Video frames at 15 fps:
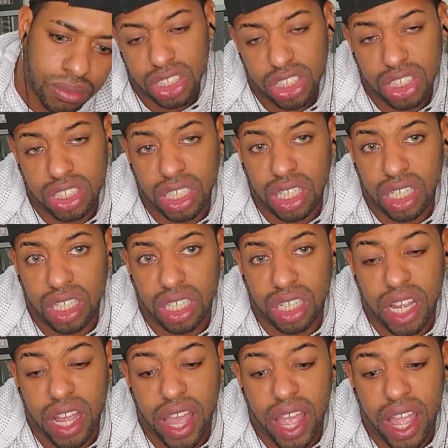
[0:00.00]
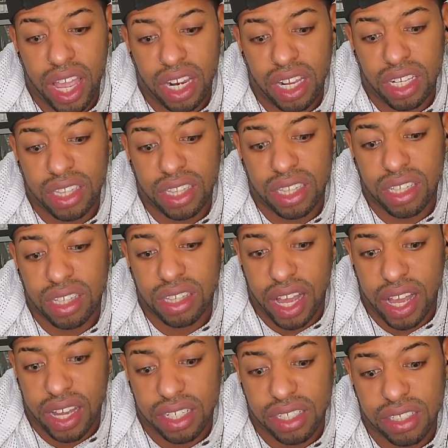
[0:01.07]
She hated
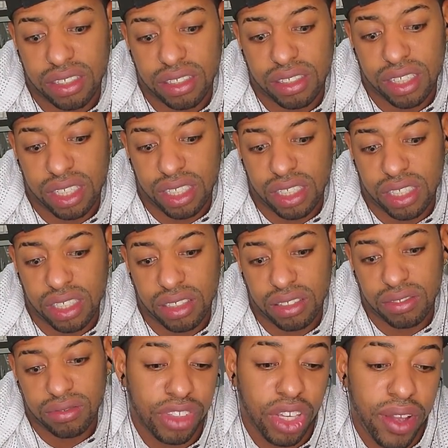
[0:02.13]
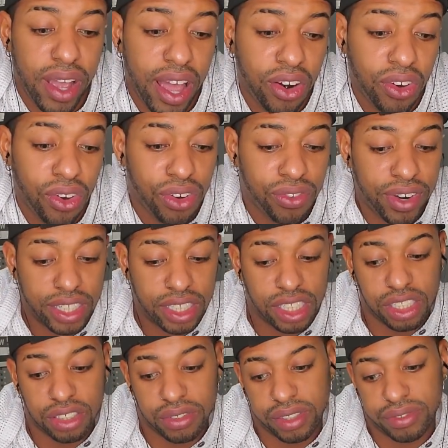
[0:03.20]
that sister. You had all right to
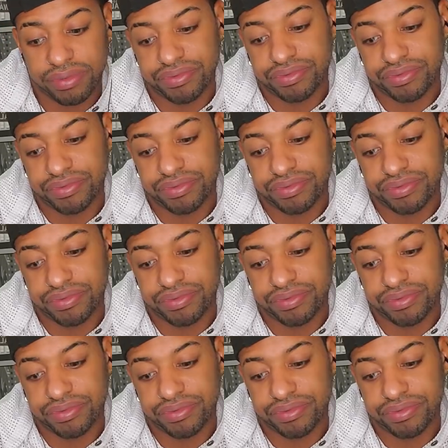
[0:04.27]
do it.